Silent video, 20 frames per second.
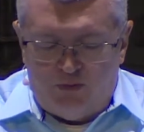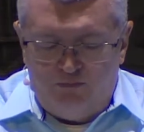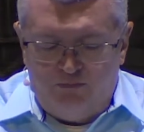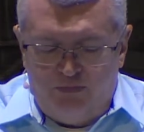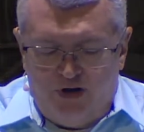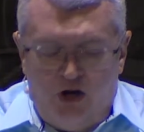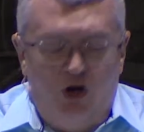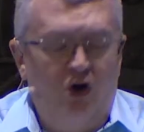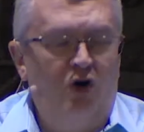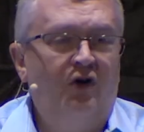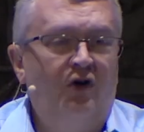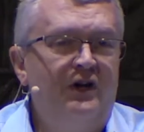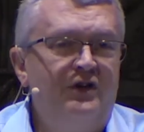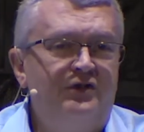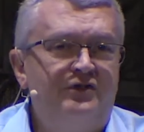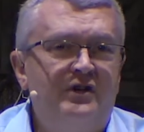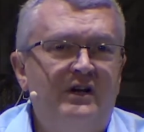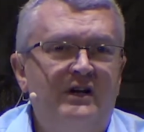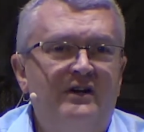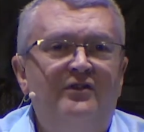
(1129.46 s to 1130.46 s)
They all
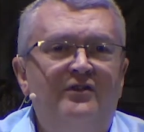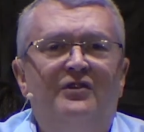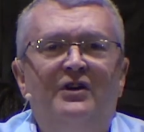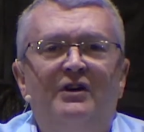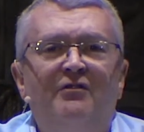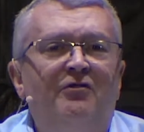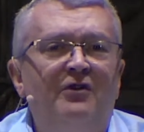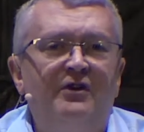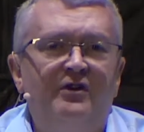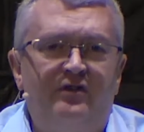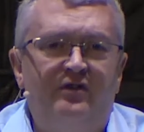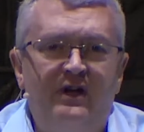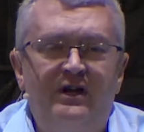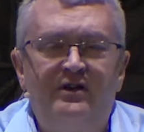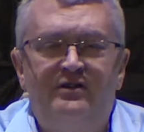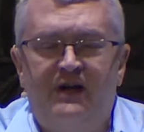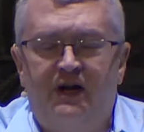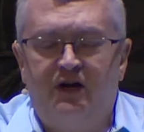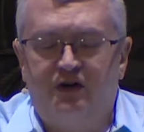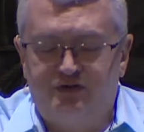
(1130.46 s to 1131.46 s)
list different
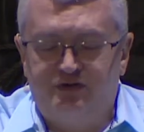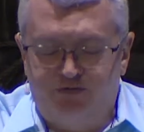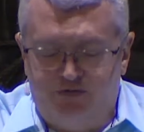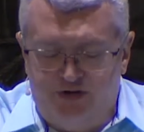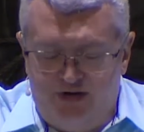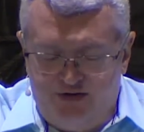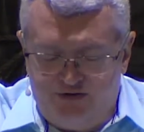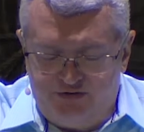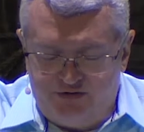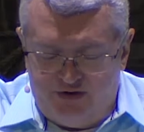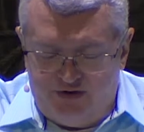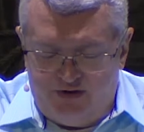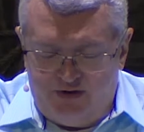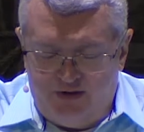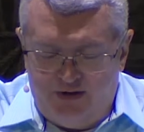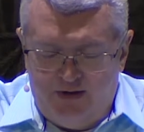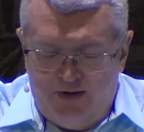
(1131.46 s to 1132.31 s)
details of the incident.